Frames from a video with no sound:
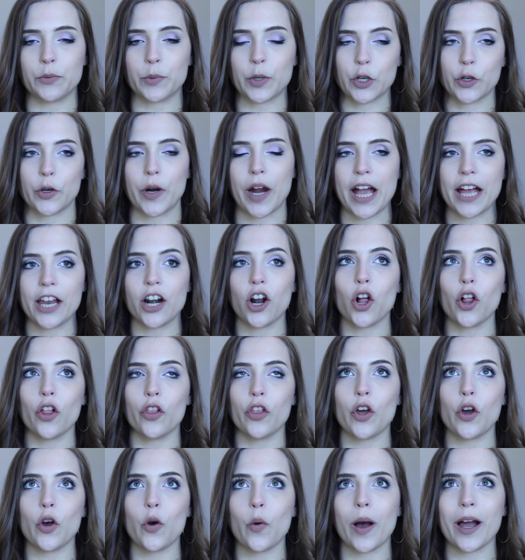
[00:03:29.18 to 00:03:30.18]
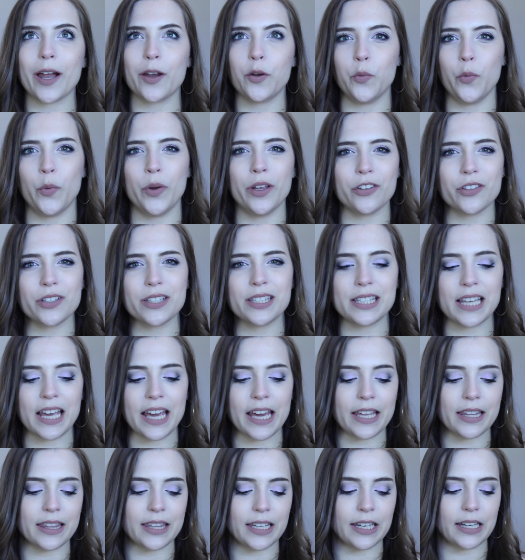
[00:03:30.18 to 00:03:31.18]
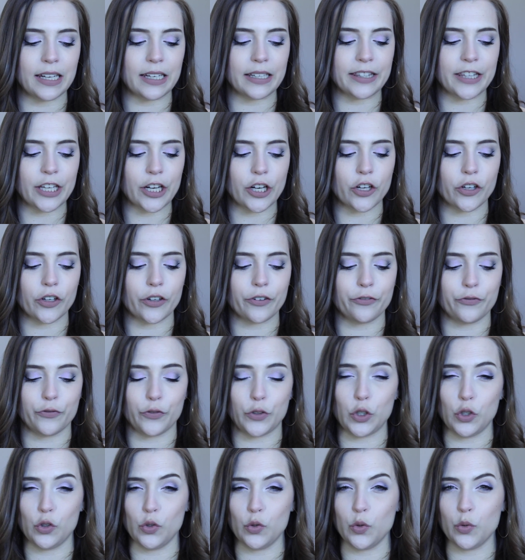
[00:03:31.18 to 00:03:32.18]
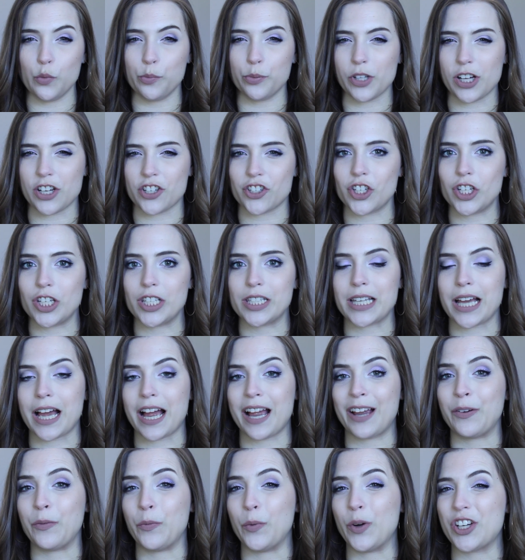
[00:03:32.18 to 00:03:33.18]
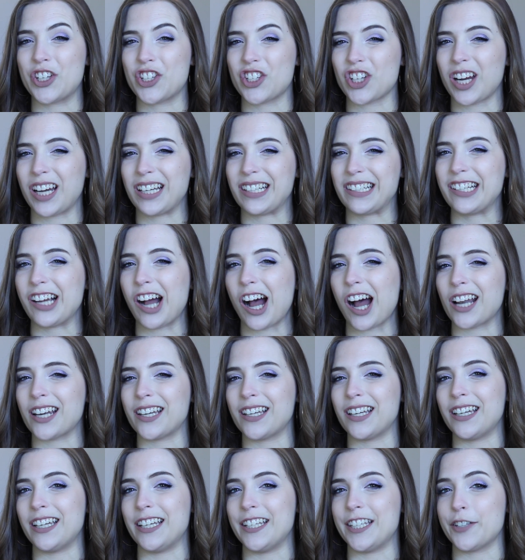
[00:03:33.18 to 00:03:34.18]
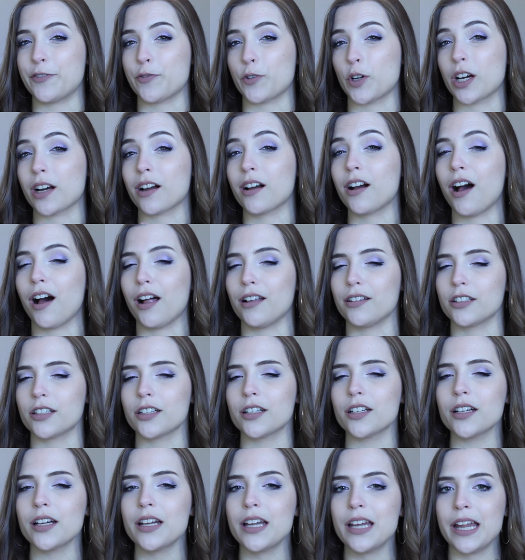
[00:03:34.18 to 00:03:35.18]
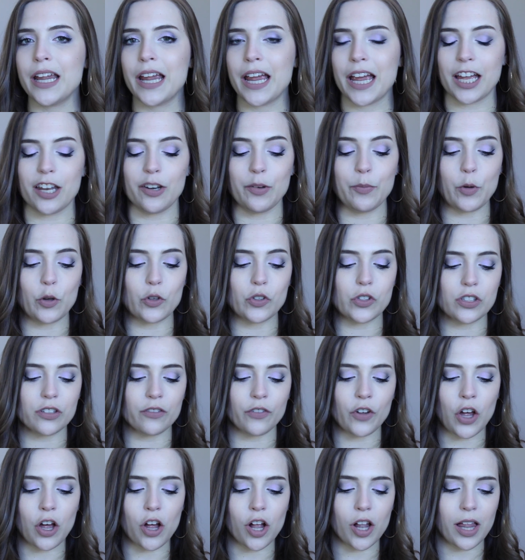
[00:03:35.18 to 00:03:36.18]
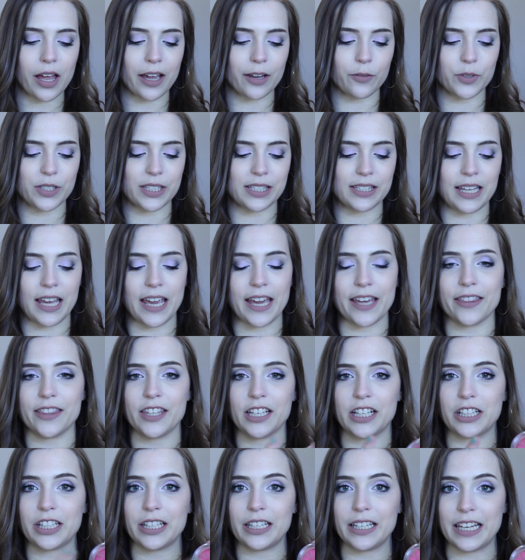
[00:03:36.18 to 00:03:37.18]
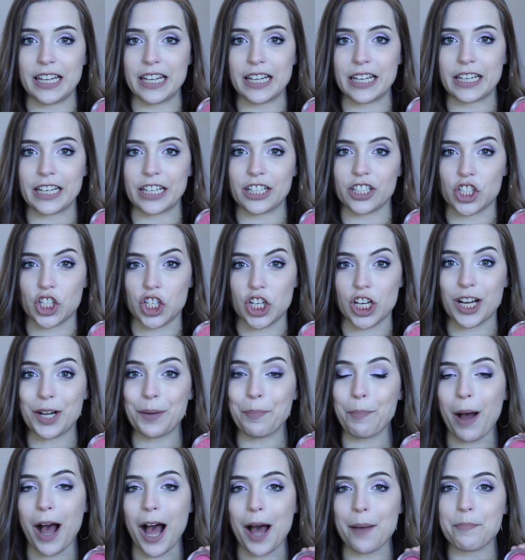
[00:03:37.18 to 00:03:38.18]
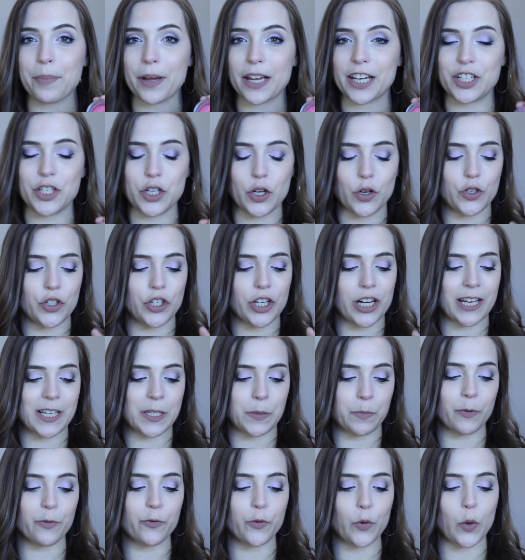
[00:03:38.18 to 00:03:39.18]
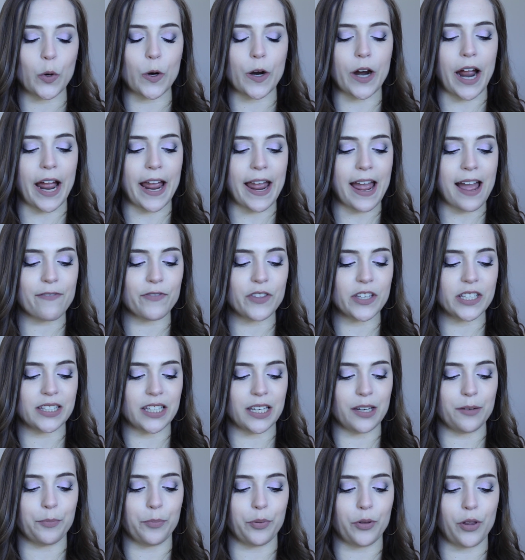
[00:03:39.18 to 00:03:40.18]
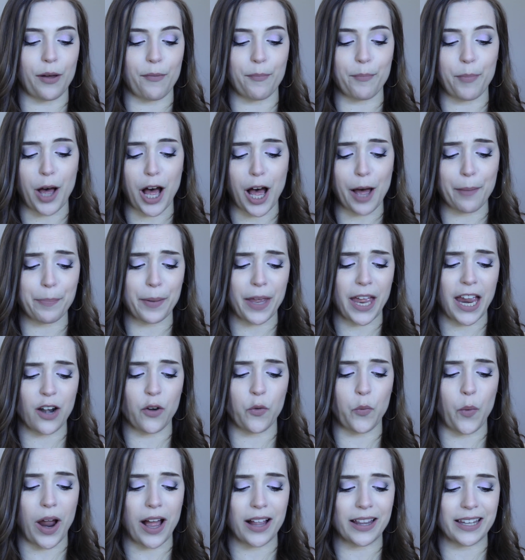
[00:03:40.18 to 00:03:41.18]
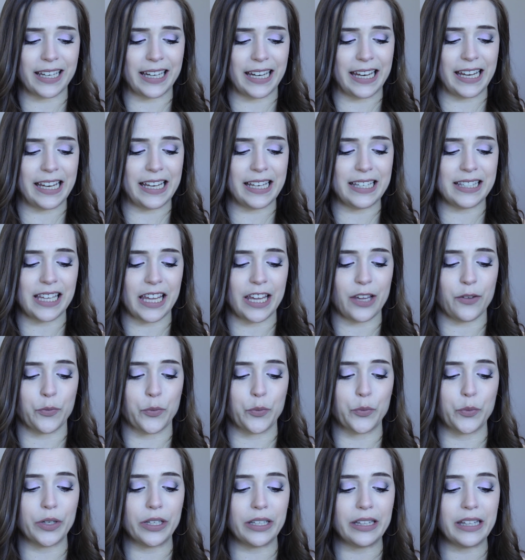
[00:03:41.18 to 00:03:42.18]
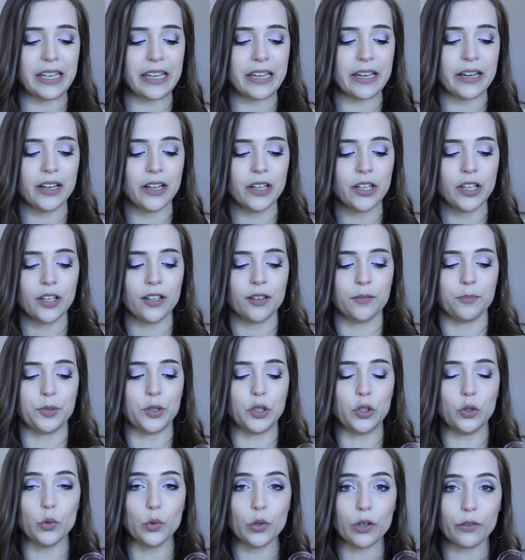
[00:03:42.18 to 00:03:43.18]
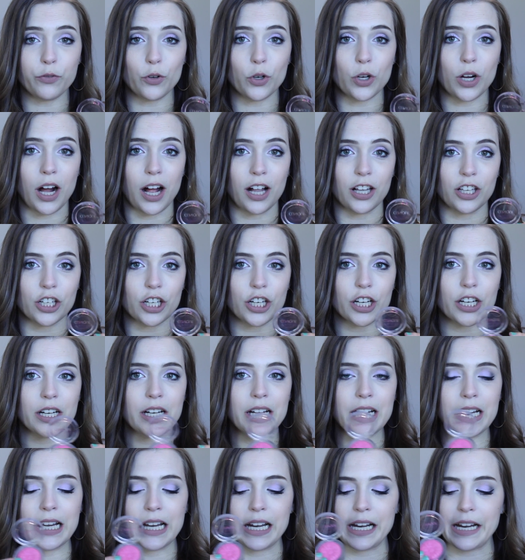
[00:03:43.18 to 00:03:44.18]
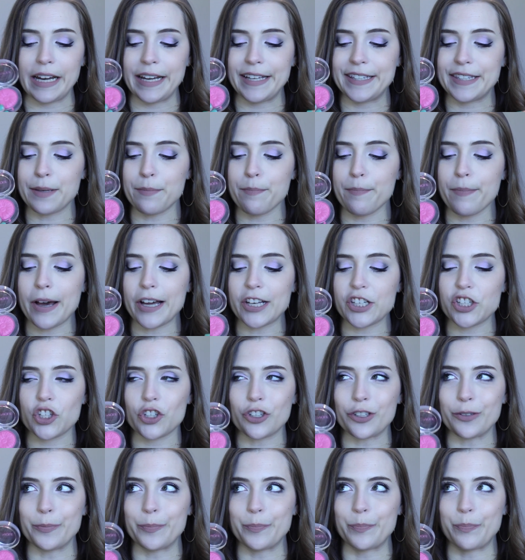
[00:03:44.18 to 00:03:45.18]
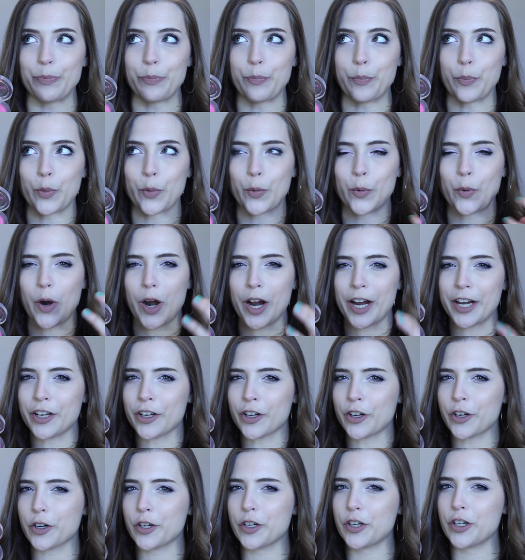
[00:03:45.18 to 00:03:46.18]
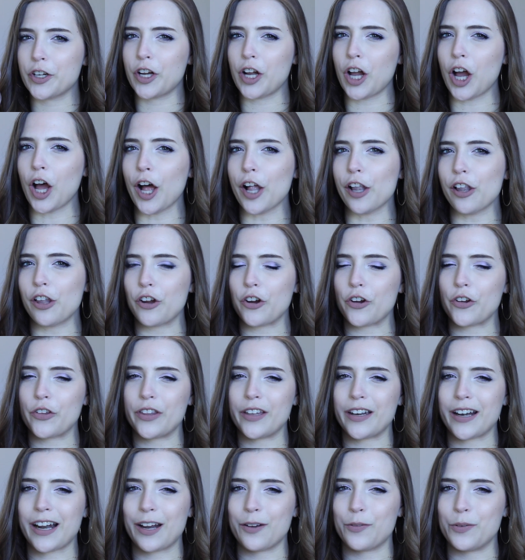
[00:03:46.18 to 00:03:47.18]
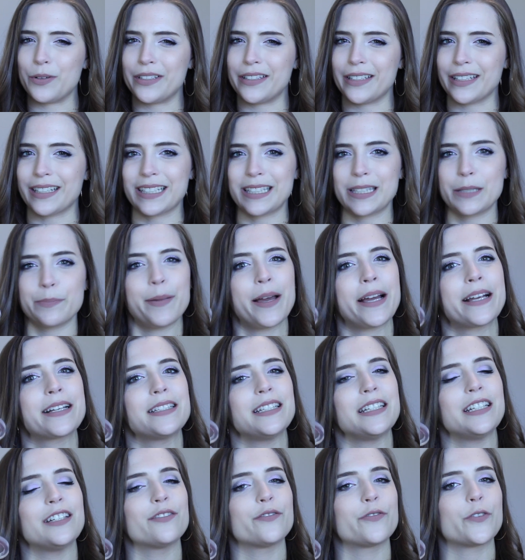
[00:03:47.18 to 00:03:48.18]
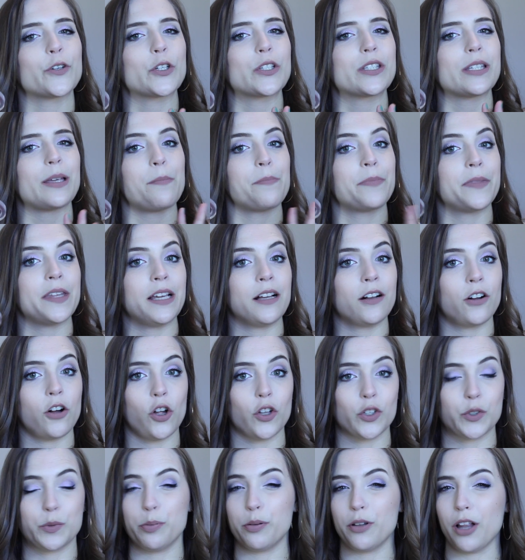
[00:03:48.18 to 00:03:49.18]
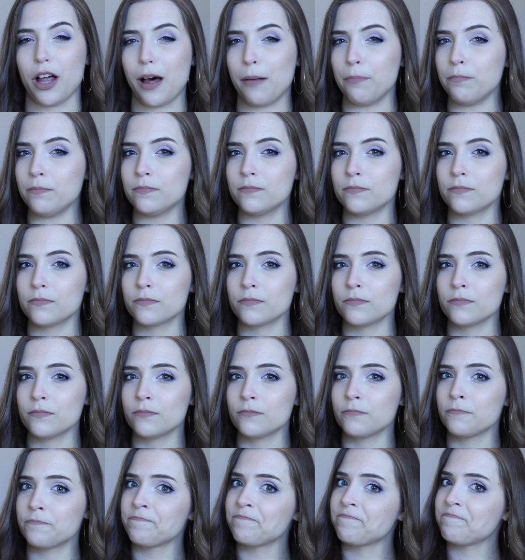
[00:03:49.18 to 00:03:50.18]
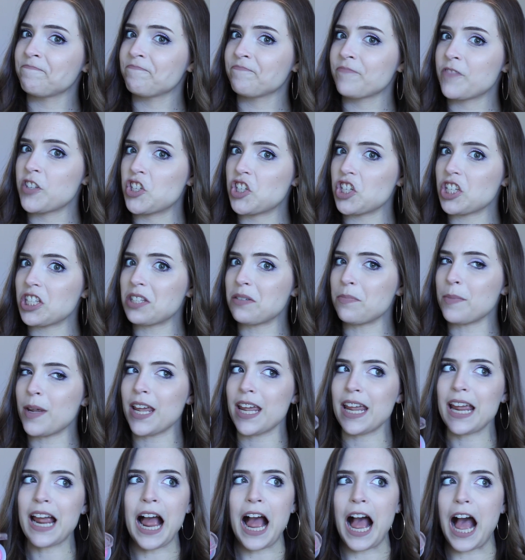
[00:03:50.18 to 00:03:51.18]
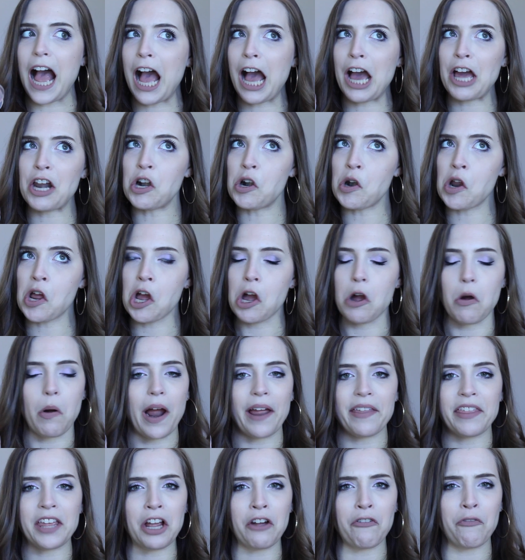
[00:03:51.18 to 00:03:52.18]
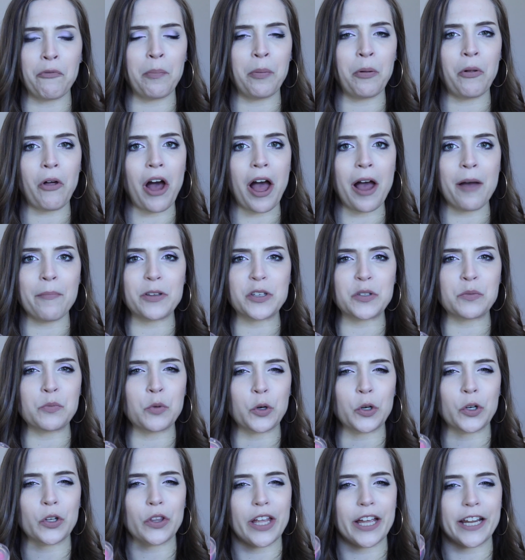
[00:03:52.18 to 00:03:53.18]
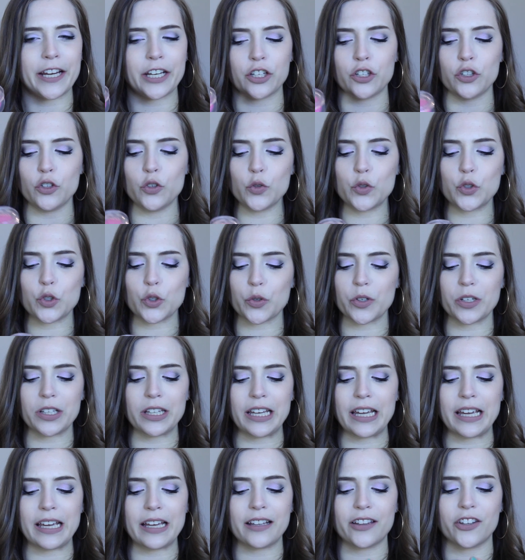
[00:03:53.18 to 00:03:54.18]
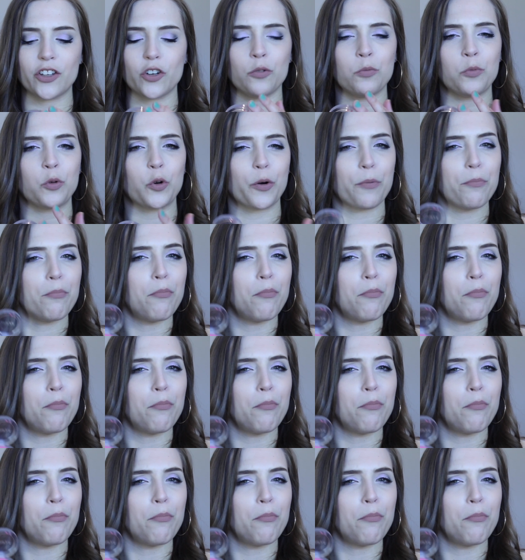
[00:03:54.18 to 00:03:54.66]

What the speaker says: regret, although I will say that there are a few blushes I wish I'd gotten in a different color. And most of all, I would say the Clinique Cheek Pop I showed you guys before. I have this in Plum Pop, and while it is a really beautiful color, it's a much brighter color than I was expecting for something called Plum. Just me? I don't know. I think of Plum as more like neutrally, a little more